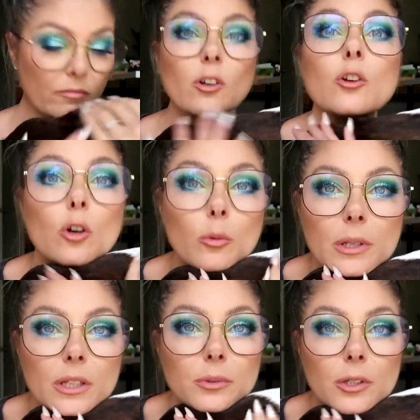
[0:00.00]
Are you
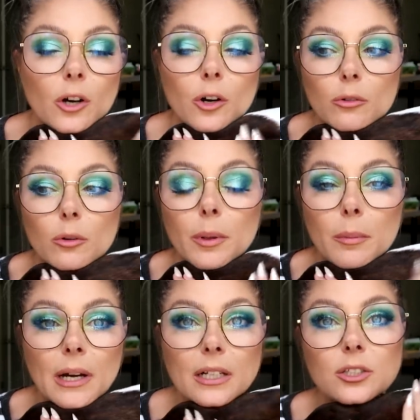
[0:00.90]
hoping that Ricardo will be
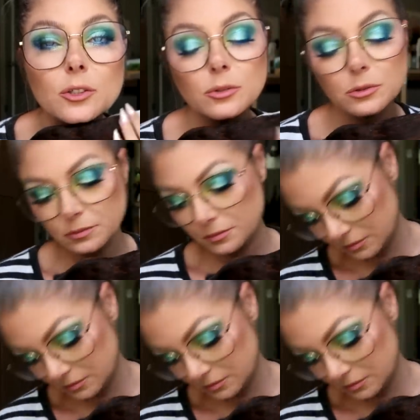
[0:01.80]
back soon?